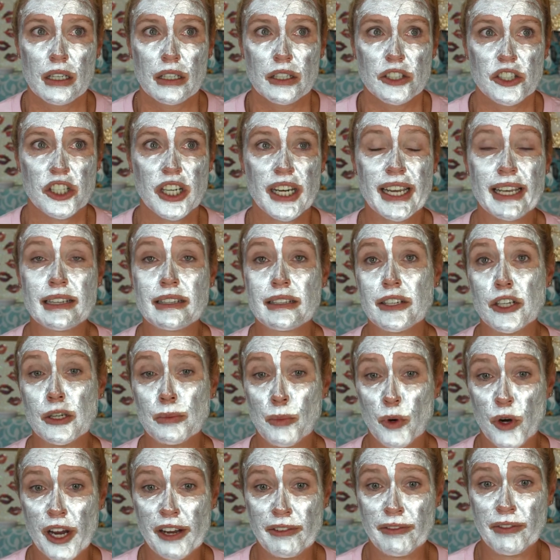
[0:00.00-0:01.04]
She gets a new
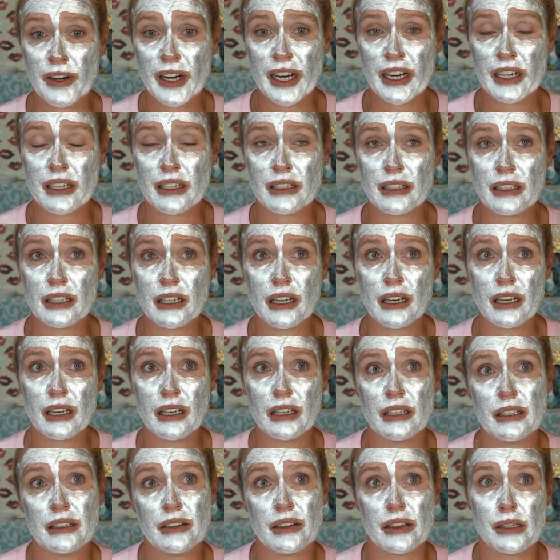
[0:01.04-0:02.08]
boyfriend
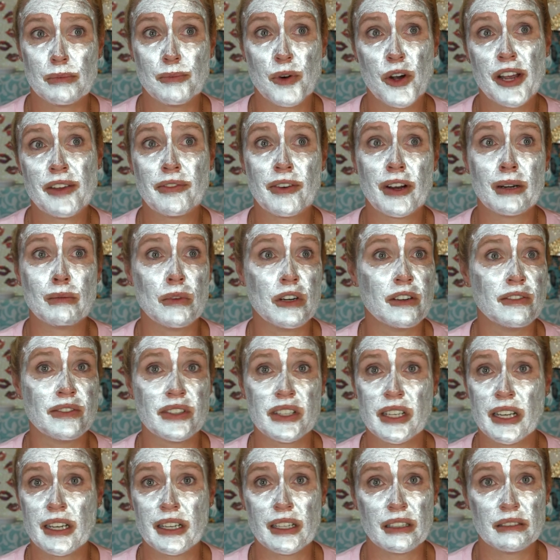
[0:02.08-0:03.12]
the boyfriend
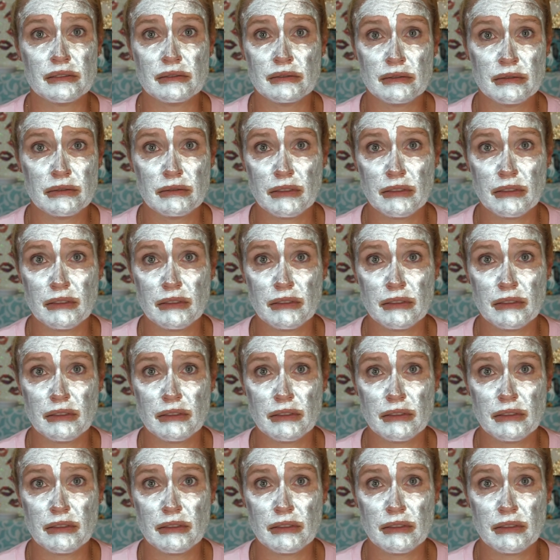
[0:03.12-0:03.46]
moves in